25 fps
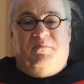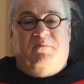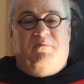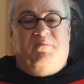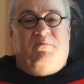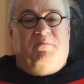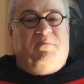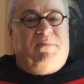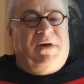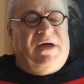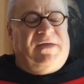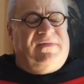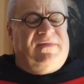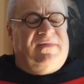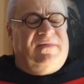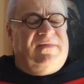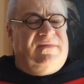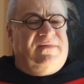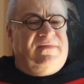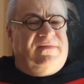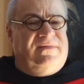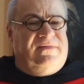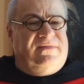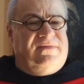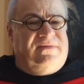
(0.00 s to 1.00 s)
but
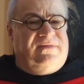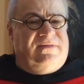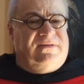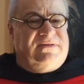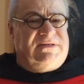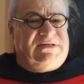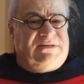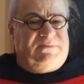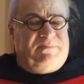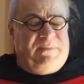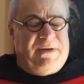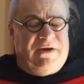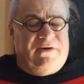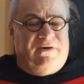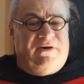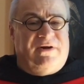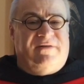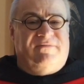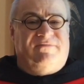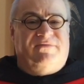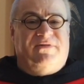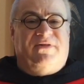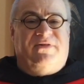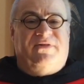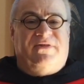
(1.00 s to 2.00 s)
the spirit of
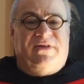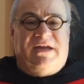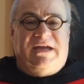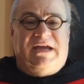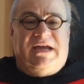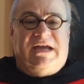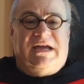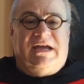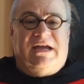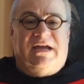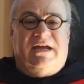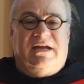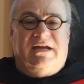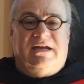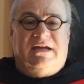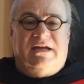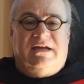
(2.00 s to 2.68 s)
the thing,